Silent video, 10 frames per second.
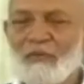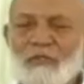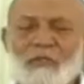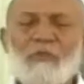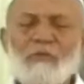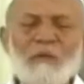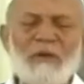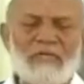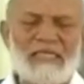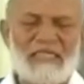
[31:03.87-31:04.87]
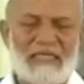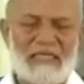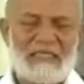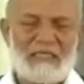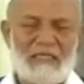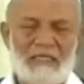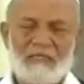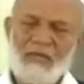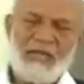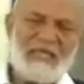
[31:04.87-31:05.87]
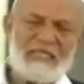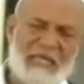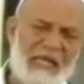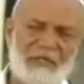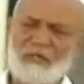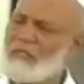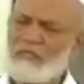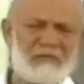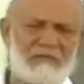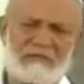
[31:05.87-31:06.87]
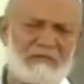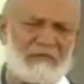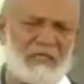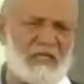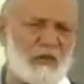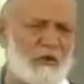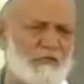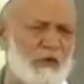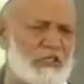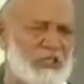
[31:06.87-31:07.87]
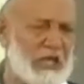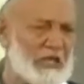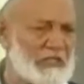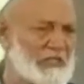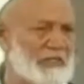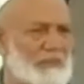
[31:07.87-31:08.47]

what are you going to do about that sickness? So Allah is telling you, he said, no, no, no. These are all false standards.